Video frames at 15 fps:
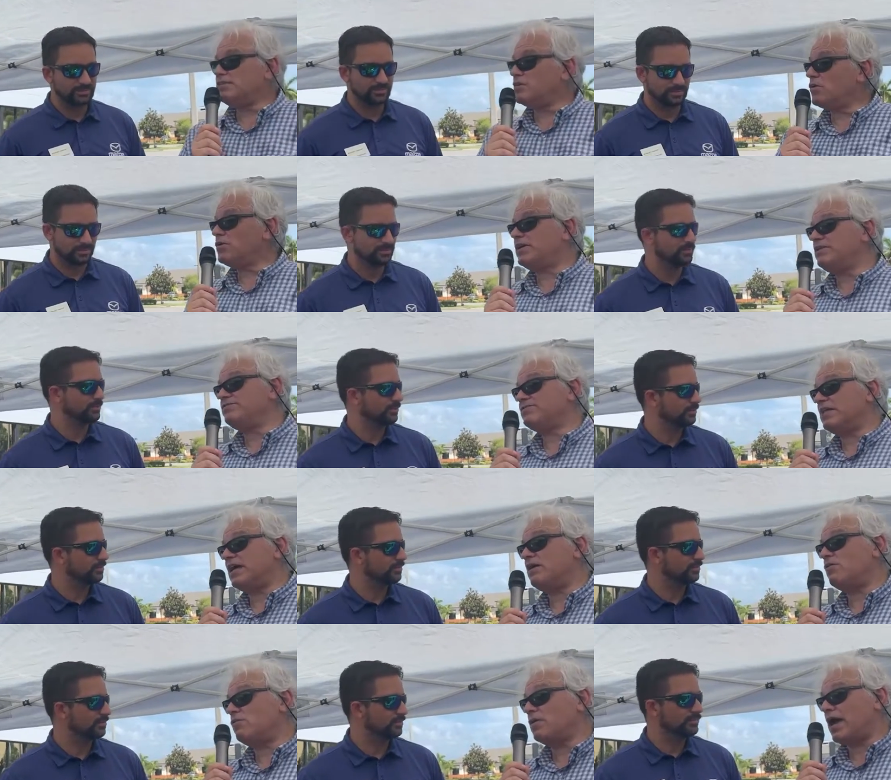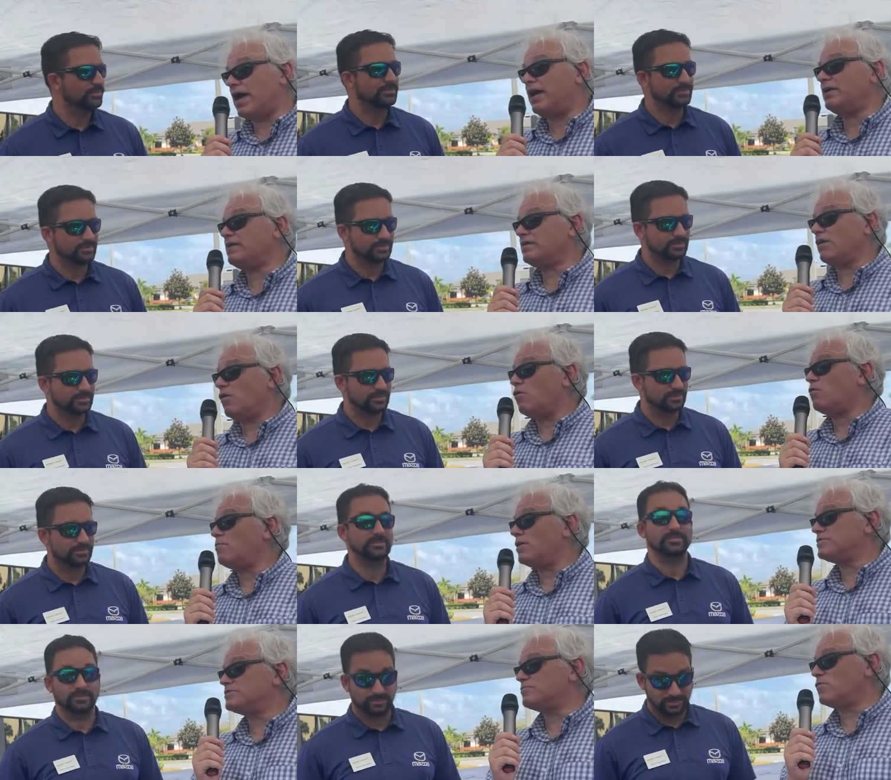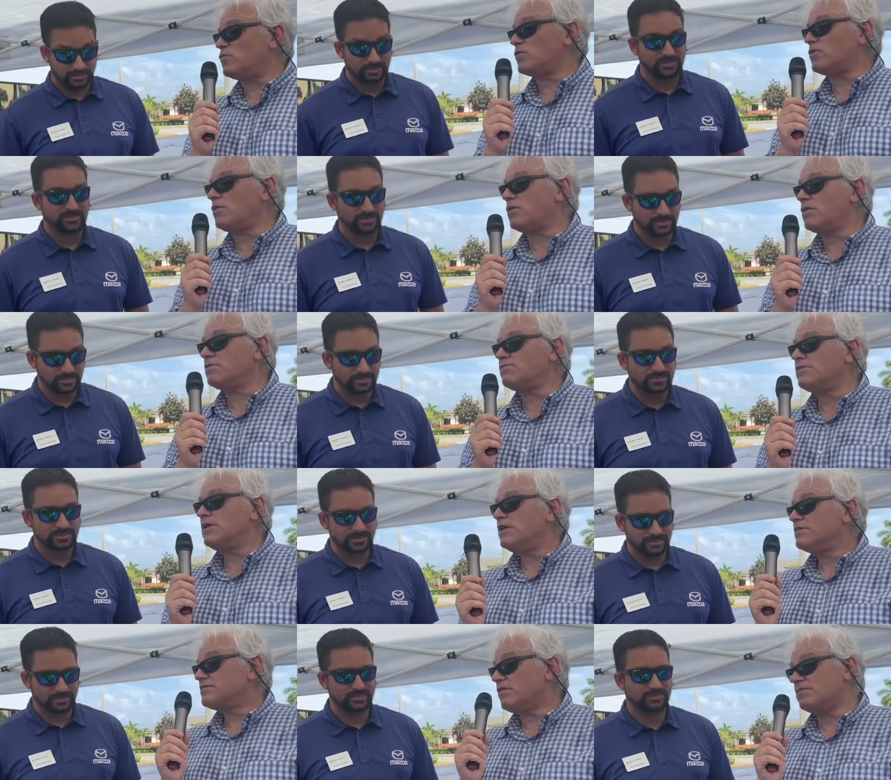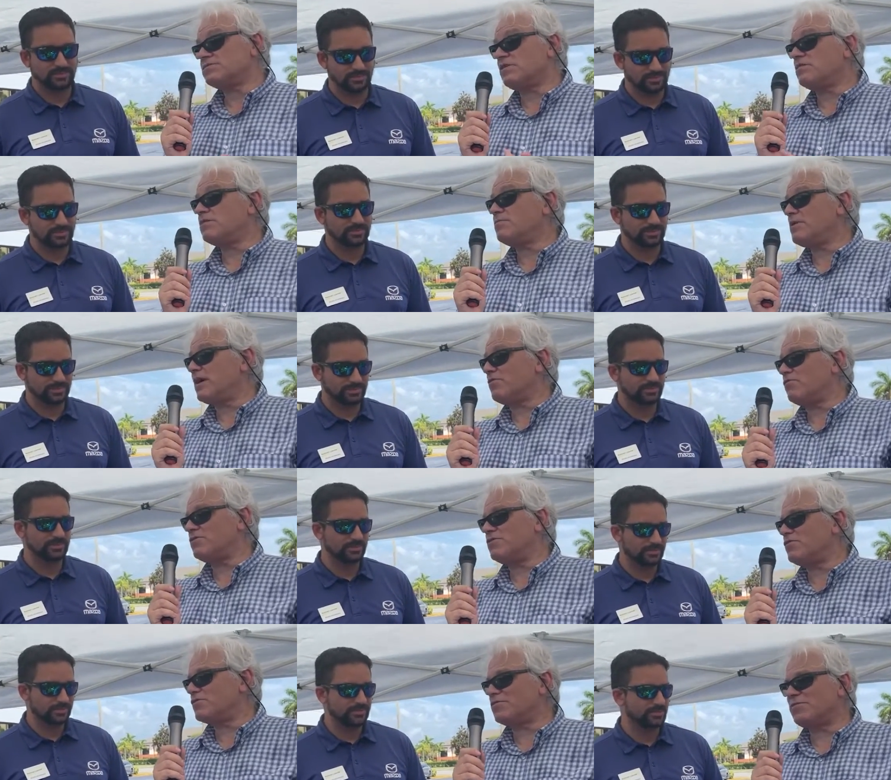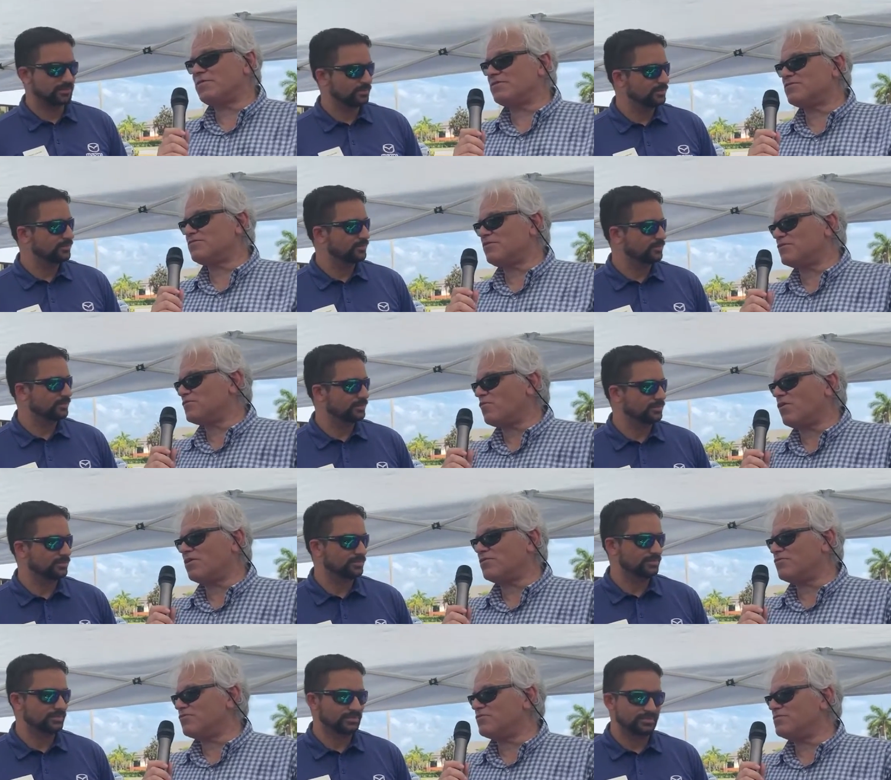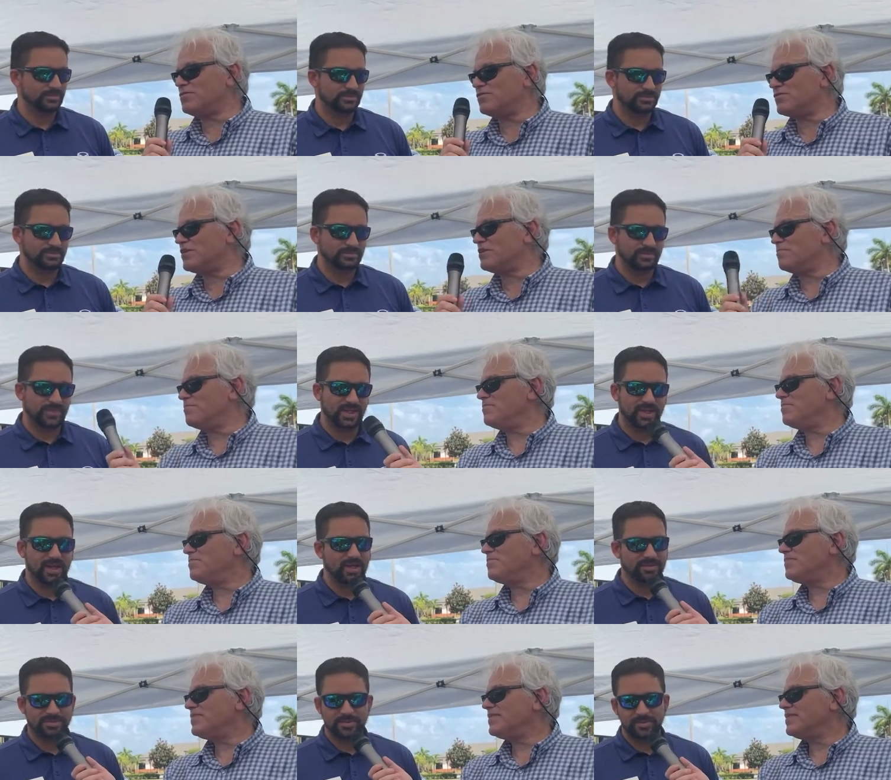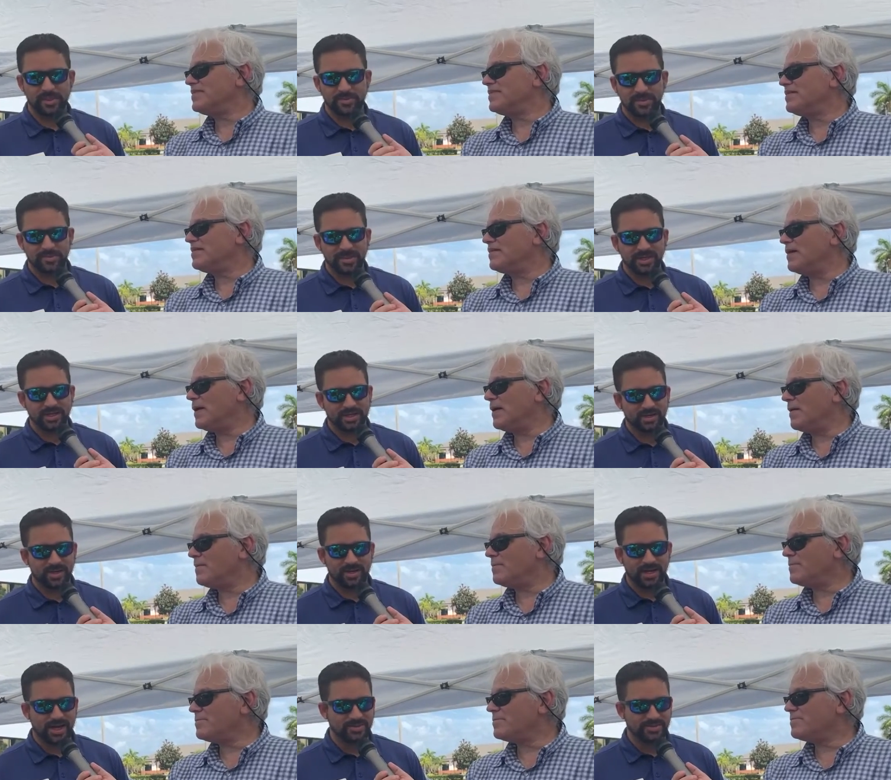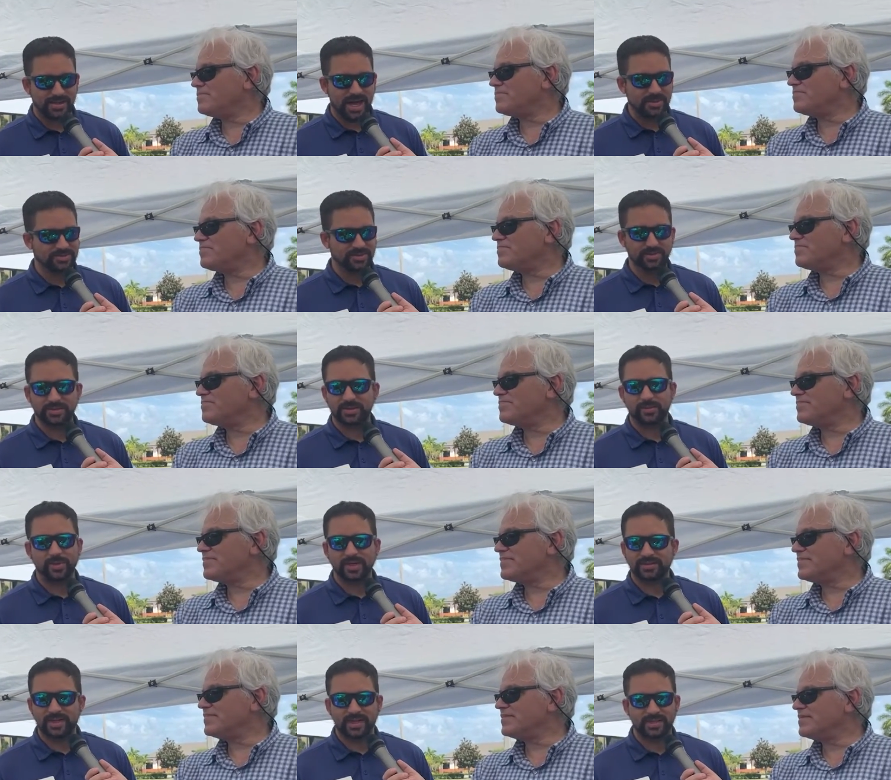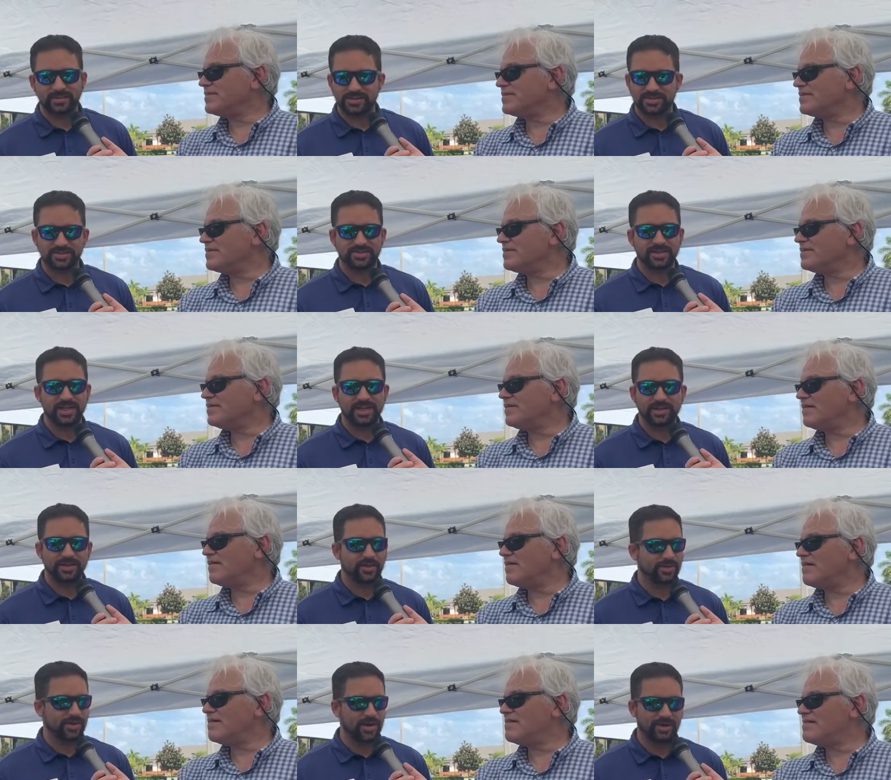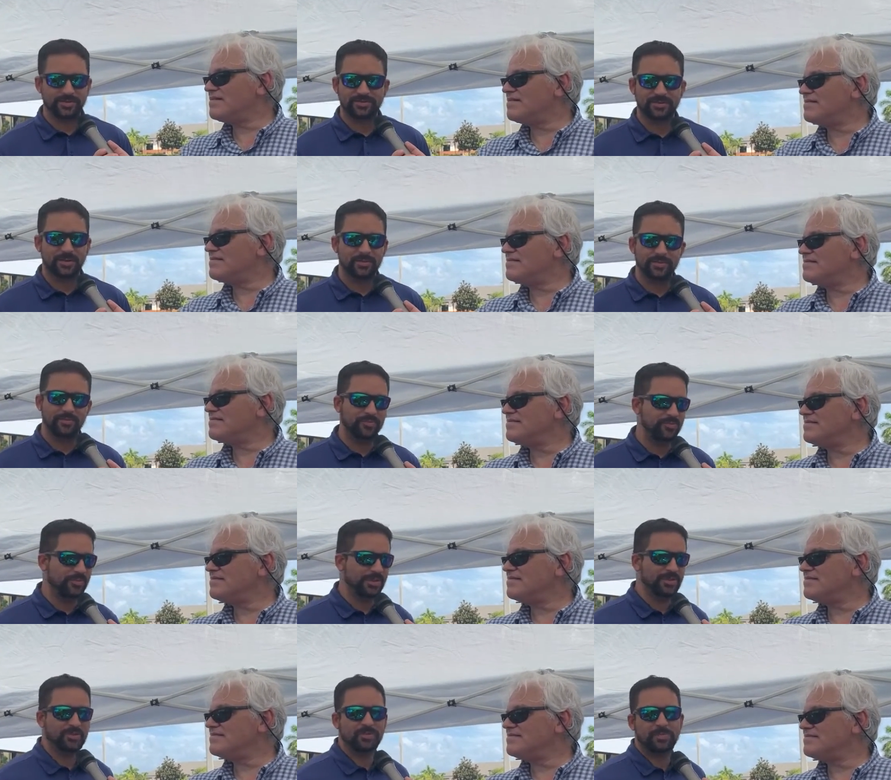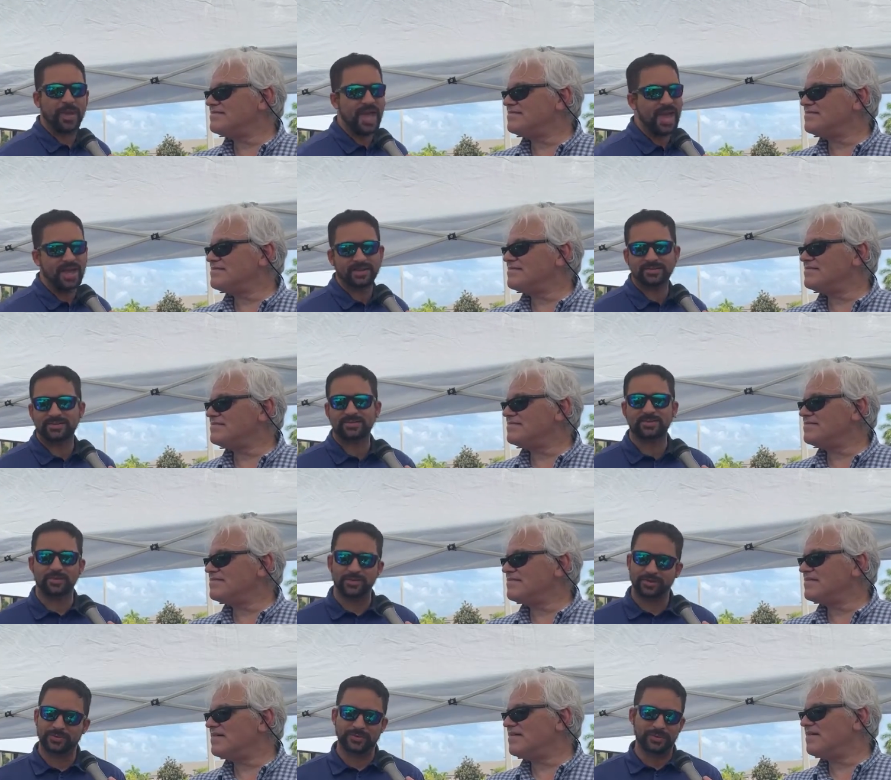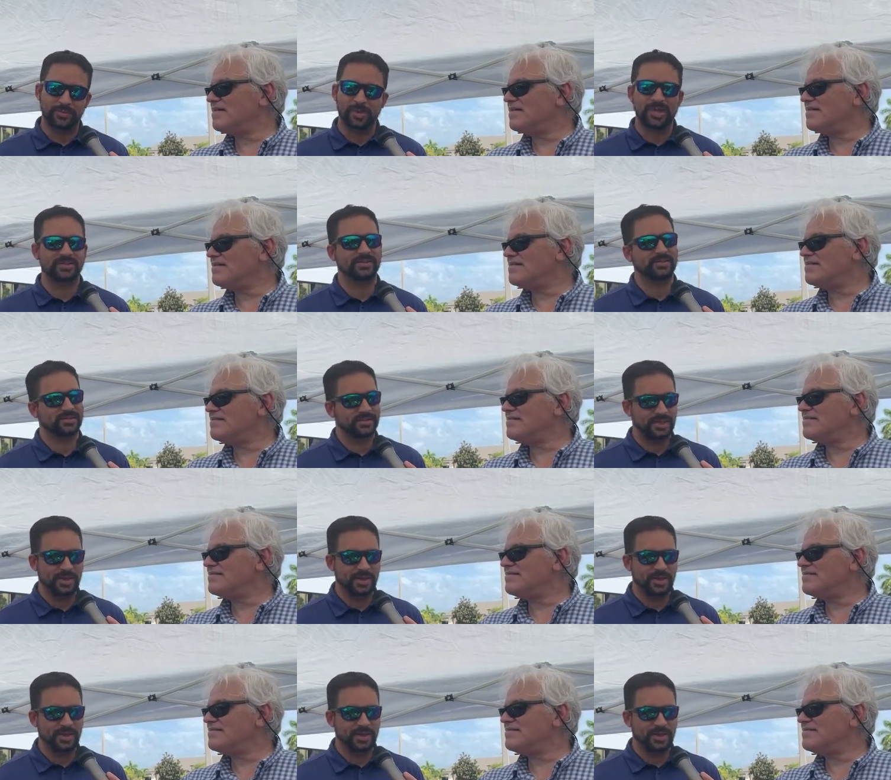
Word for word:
Speaker 1: And you know, he's now added a whole bunch of more cars. Talk, talk about what your experience was walking through the museum.
Speaker 2: Uh, so, I mean, being a car guy is absolutely breathtaking, just to seeing, you know, cars from, you know, the past to the, the present,